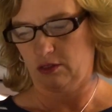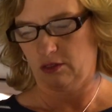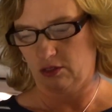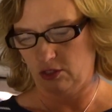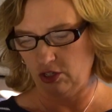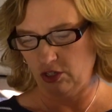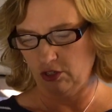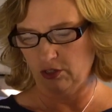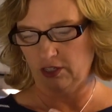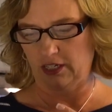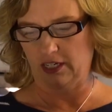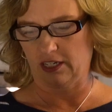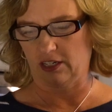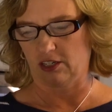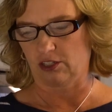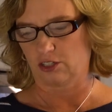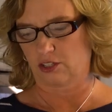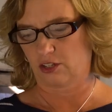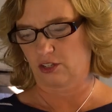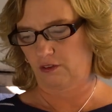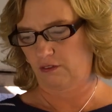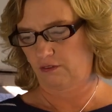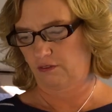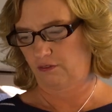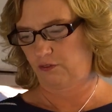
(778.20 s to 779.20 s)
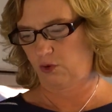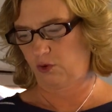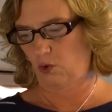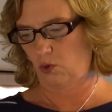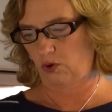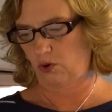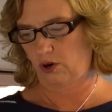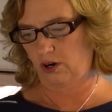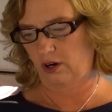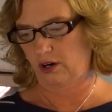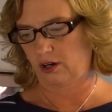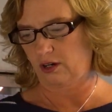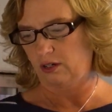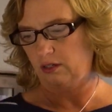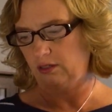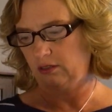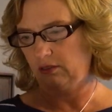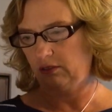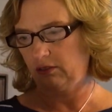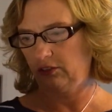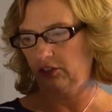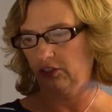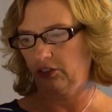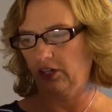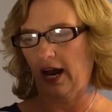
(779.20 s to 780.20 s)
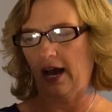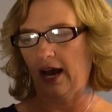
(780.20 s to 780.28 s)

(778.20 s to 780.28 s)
New Year's, for your